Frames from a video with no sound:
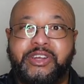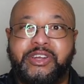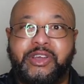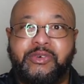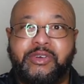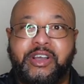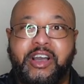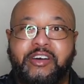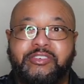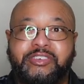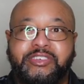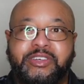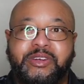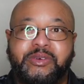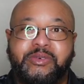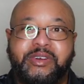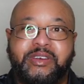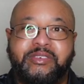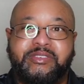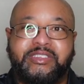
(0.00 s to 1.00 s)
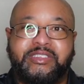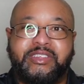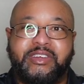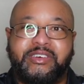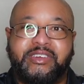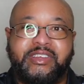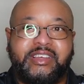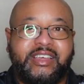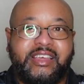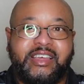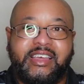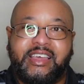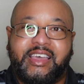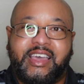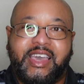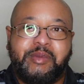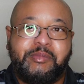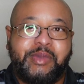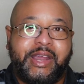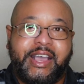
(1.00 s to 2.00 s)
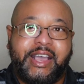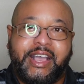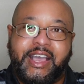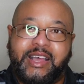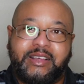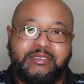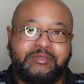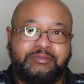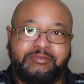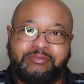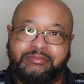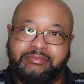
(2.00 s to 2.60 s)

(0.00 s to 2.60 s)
you know, golf shirt or whatever. So, hey man, I got